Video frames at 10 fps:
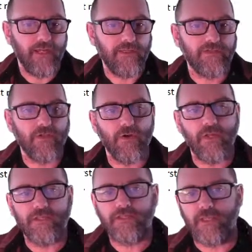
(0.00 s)
Okay, so
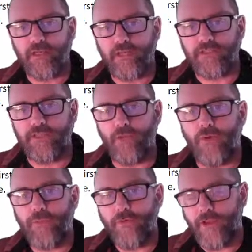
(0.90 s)
it's got
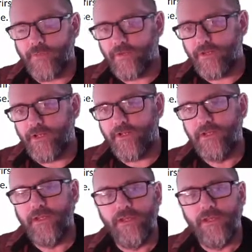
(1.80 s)
one parameter in it.